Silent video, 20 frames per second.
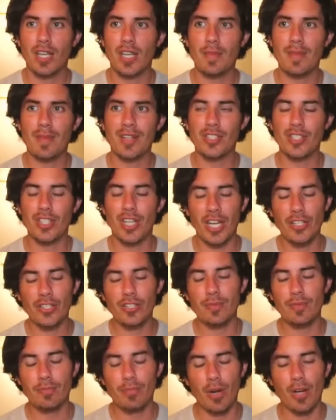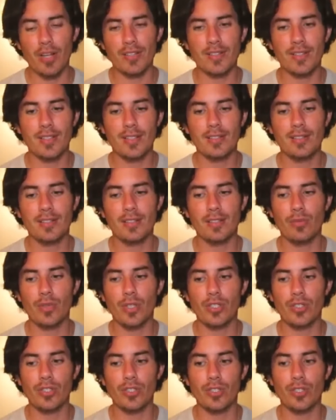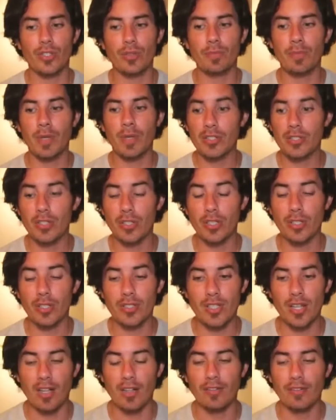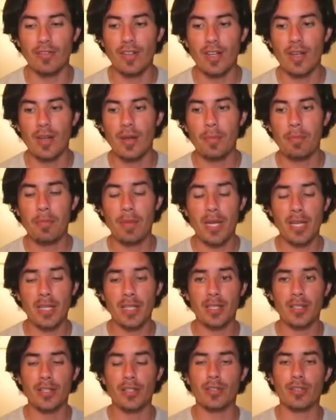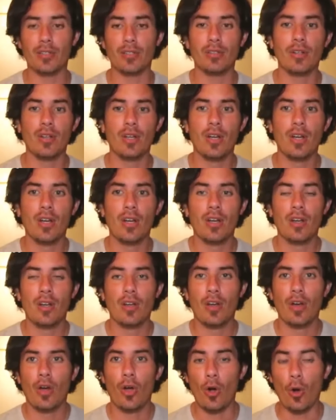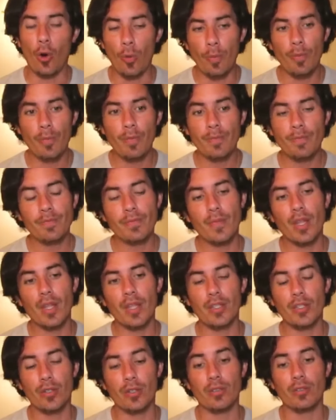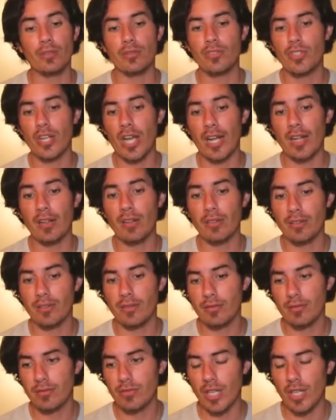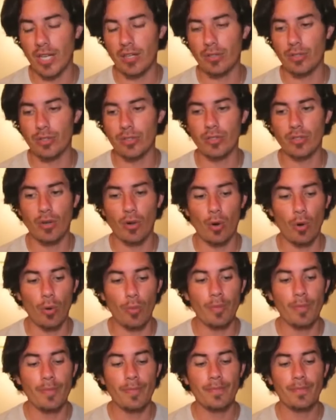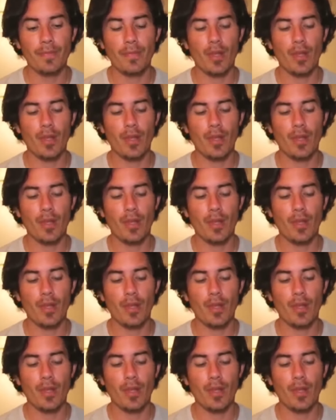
imagination process in which you picture yourself being in your home, in your childhood home,